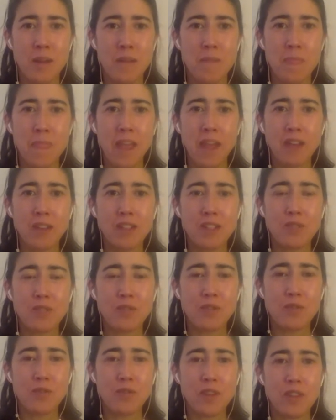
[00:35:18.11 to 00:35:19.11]
Now
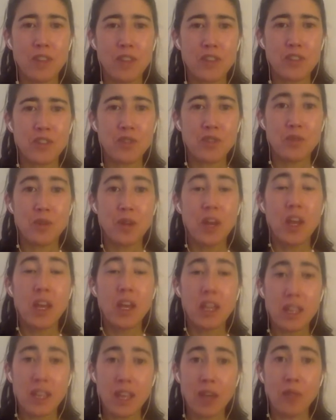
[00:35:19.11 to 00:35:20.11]
let's do
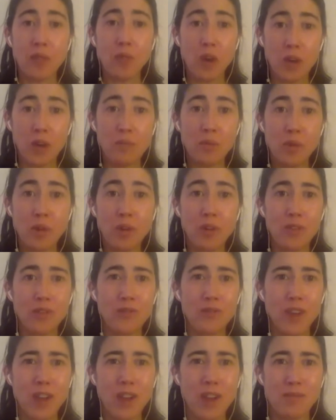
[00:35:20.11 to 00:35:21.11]
yet one more
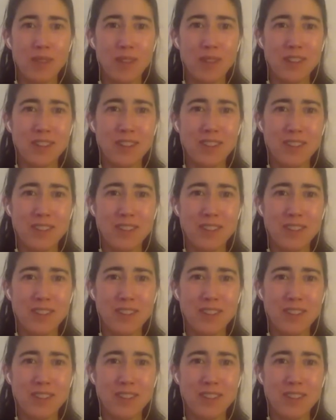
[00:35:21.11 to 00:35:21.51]
refinement.